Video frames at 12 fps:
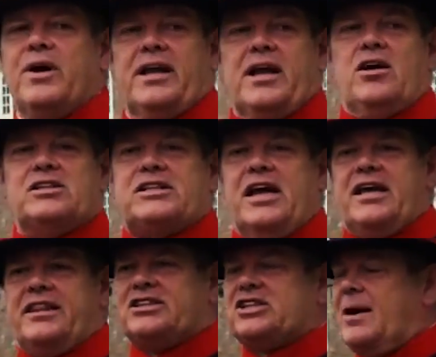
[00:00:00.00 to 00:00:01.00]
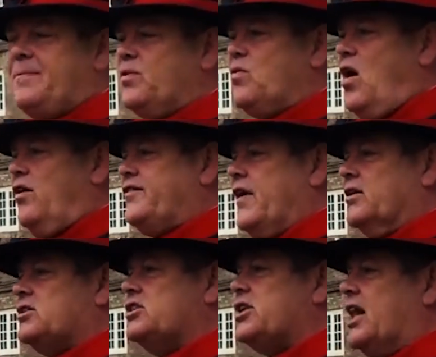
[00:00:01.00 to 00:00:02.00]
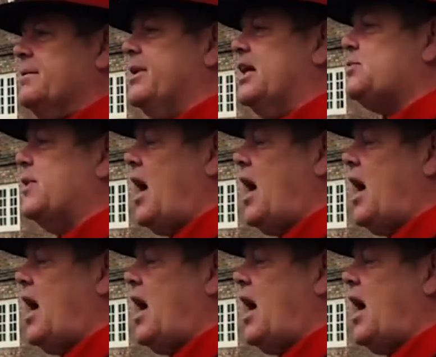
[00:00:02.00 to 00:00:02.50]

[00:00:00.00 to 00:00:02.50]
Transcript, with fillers: we're going to go and see the Chapel Royal, folks. So, gentlemen, as